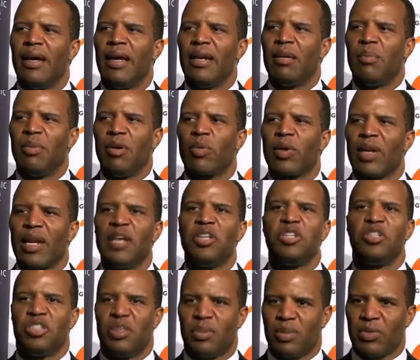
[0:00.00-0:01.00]
to build
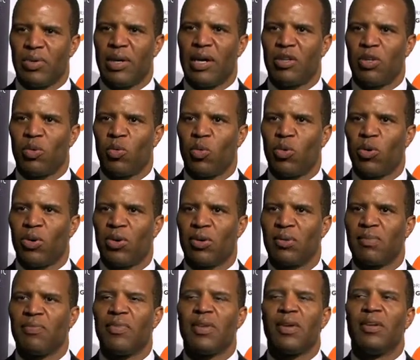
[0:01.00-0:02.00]
relationships around the world,
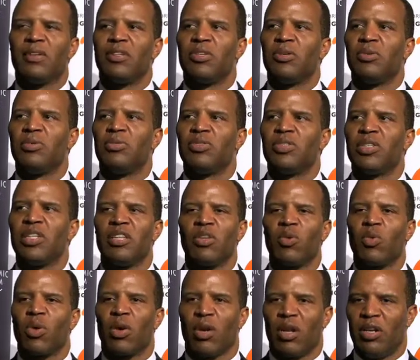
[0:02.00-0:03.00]
to see the
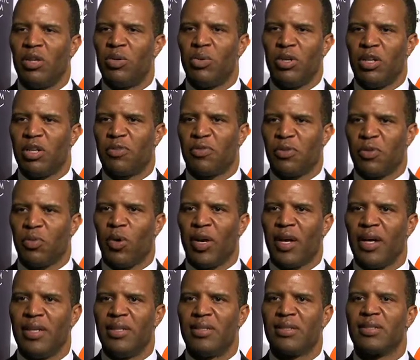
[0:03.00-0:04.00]
world in new and different
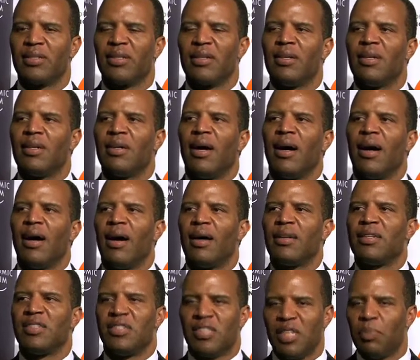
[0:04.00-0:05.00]
ways,
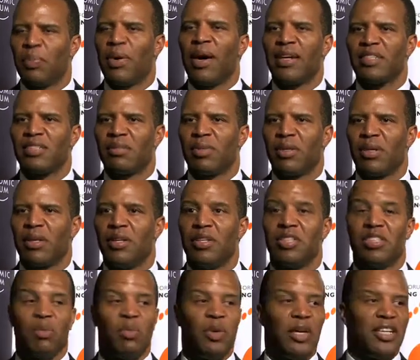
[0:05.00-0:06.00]
to see
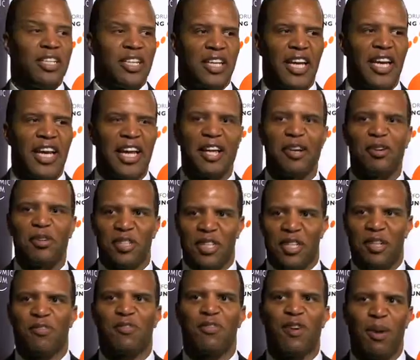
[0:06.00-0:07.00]
possibilities, to get
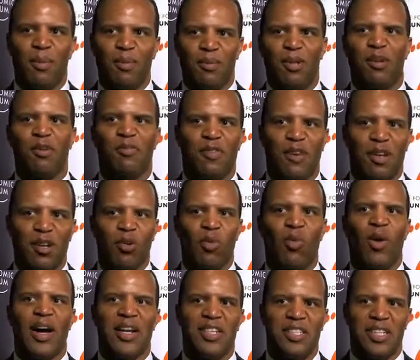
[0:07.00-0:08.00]
energy from your fellow
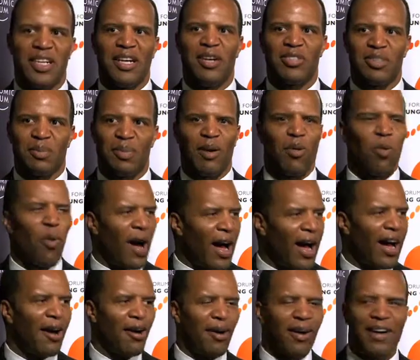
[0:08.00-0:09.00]
YGLs about,
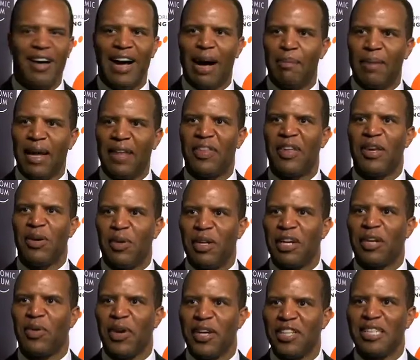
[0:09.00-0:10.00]
wow, I'm not the only
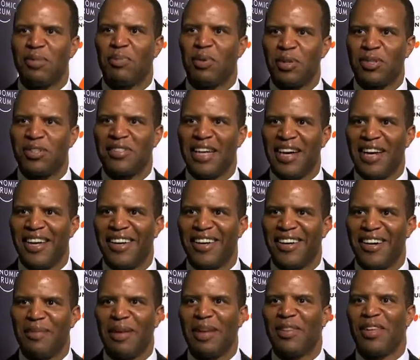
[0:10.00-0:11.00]
crazy person out
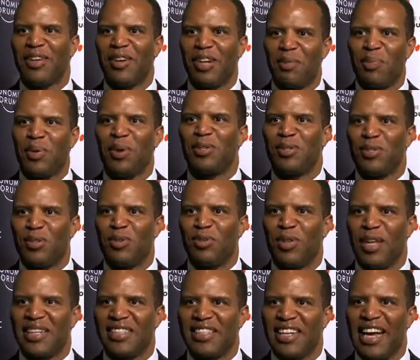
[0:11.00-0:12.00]
here. I'm not the only person who
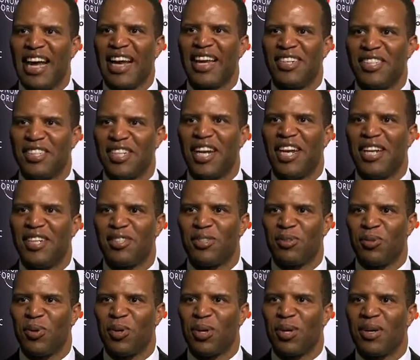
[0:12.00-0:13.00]
thinks that I can change
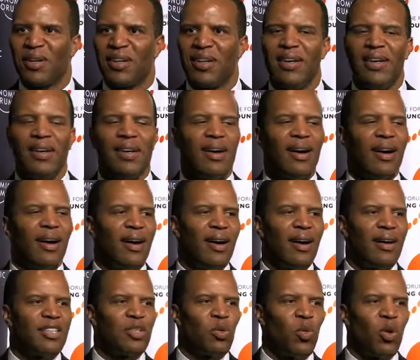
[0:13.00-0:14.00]
the world.
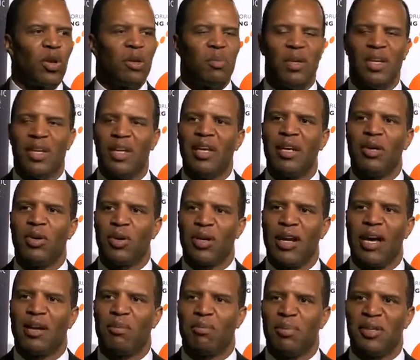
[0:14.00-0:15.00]
To want to be an eagle and
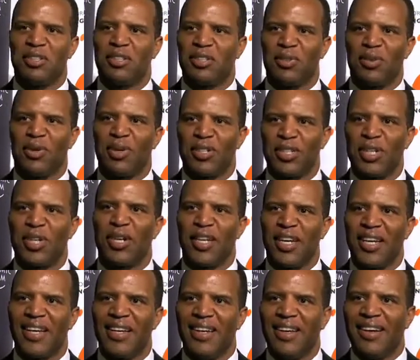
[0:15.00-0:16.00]
not a buzzard or a
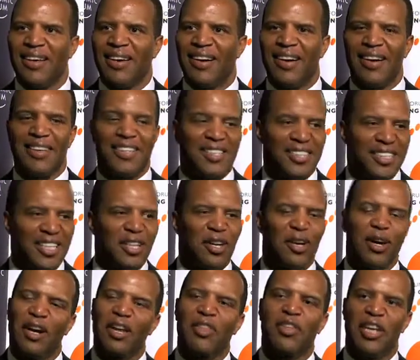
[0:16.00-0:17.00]
turkey. To see
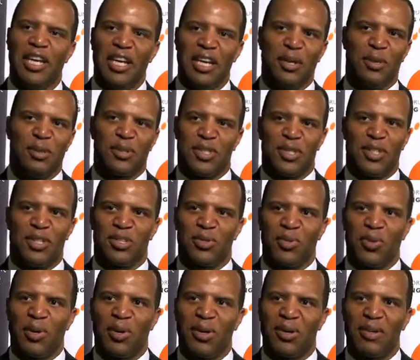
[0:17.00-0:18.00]
there are other eagles in this
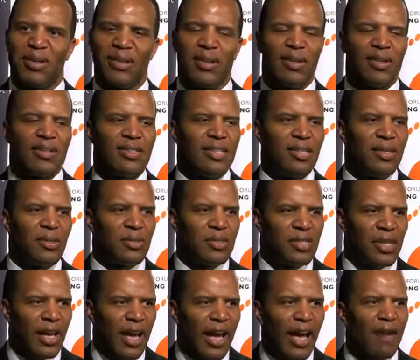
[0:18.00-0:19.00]
world.
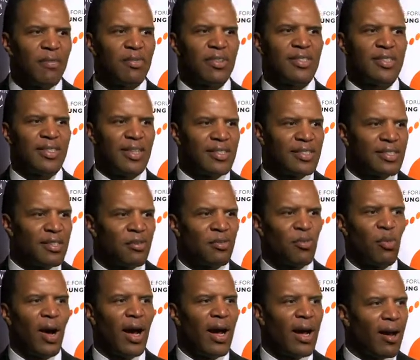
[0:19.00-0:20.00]
To have the sense of,
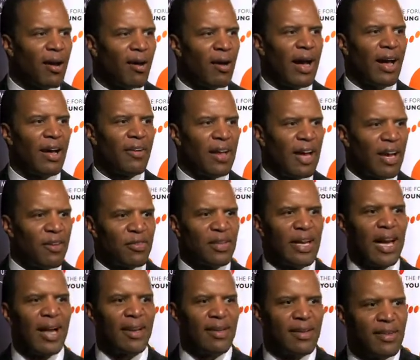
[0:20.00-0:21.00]
wow, I've
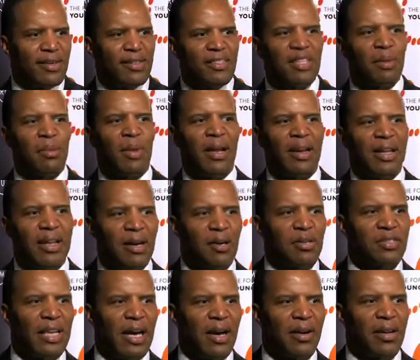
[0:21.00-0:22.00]
got somebody
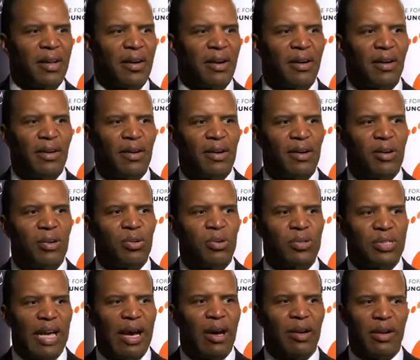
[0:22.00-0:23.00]
else out here
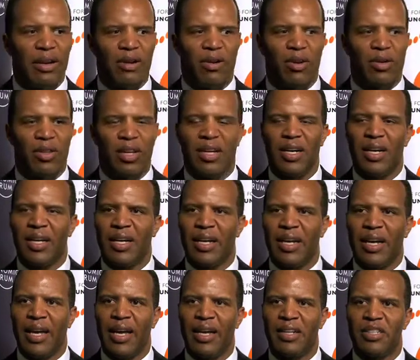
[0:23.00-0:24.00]
who's out here on the cutting
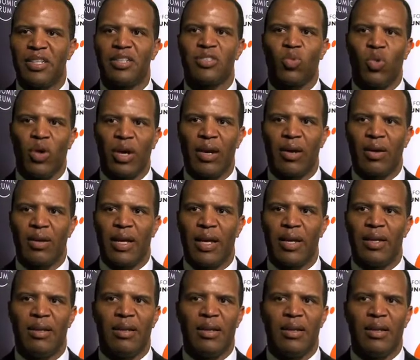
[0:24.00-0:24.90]
edge as well, and